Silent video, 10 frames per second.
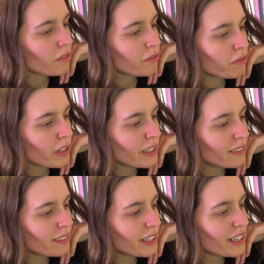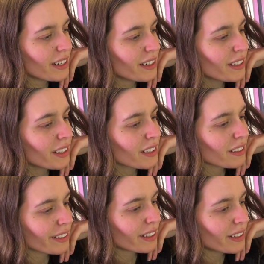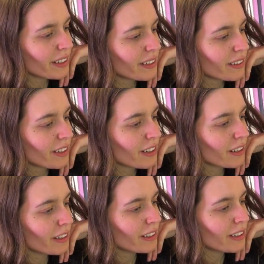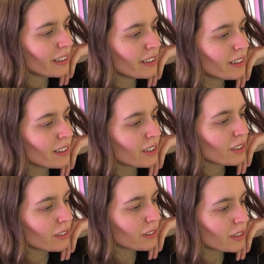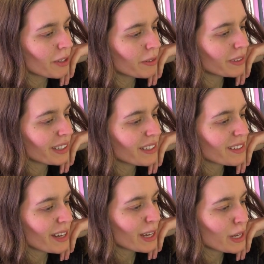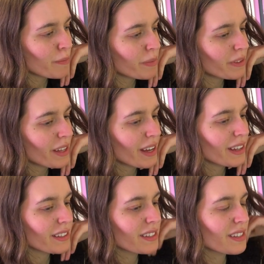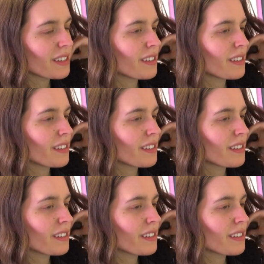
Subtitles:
friendly, kind-hearted, lonely type that